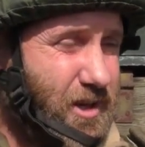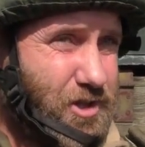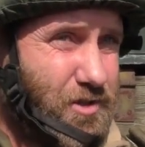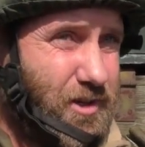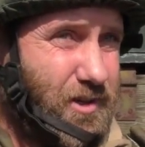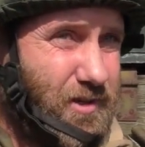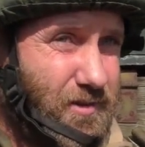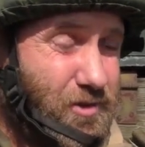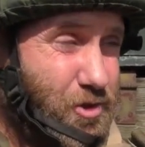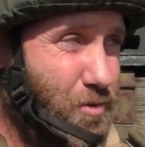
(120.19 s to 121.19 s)
actually
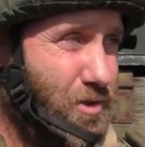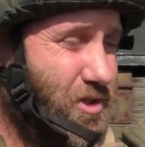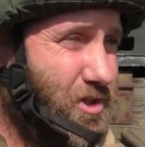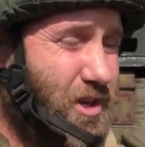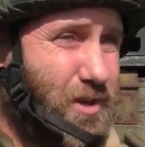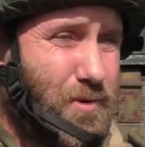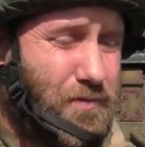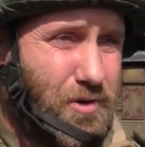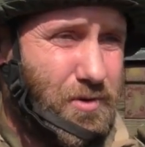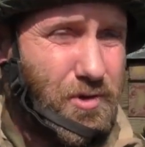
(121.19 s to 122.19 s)
doing the same.
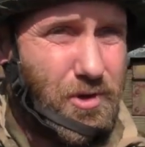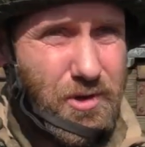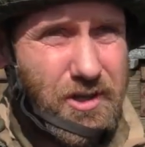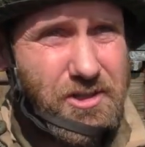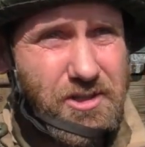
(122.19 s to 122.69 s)
If you look at the